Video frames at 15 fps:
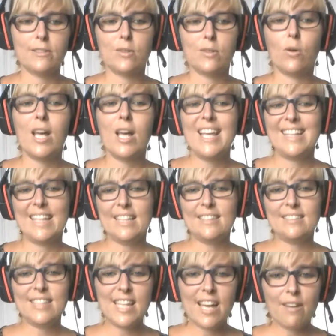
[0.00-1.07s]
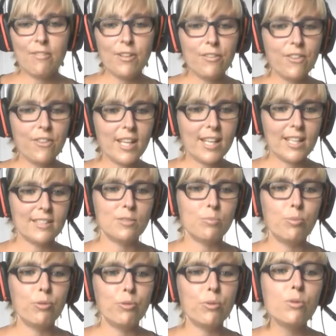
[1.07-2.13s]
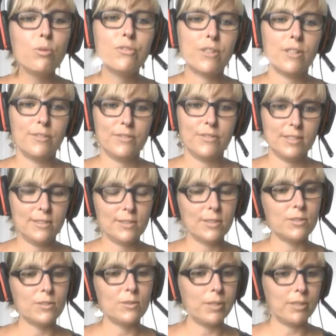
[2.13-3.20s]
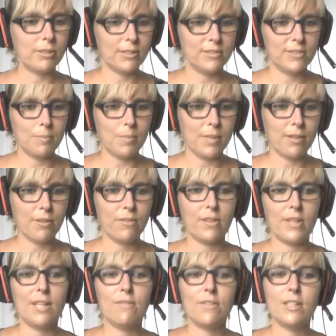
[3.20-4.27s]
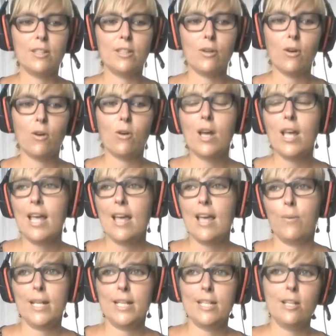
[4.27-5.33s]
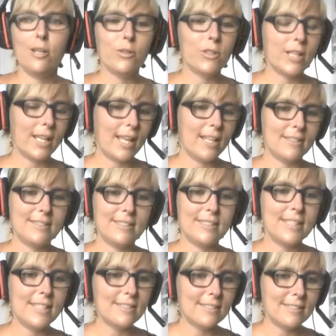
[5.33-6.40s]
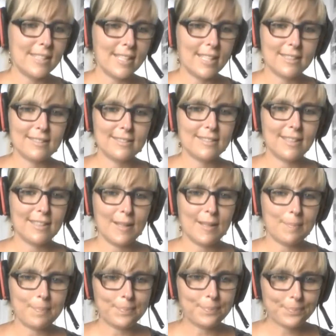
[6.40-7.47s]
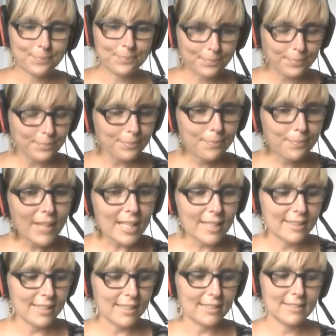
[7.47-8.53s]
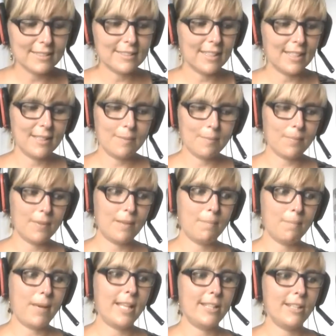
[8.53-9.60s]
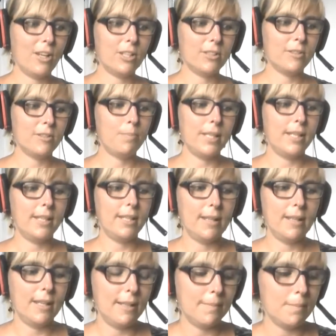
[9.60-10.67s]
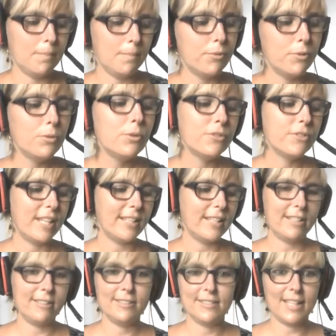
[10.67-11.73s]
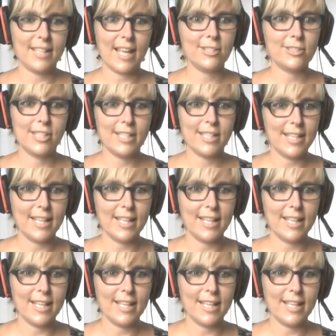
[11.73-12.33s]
So they see everything as a proof of this conspiracy myth, even though when you look at statistics, um, this um, might not be um, proof that there's an actually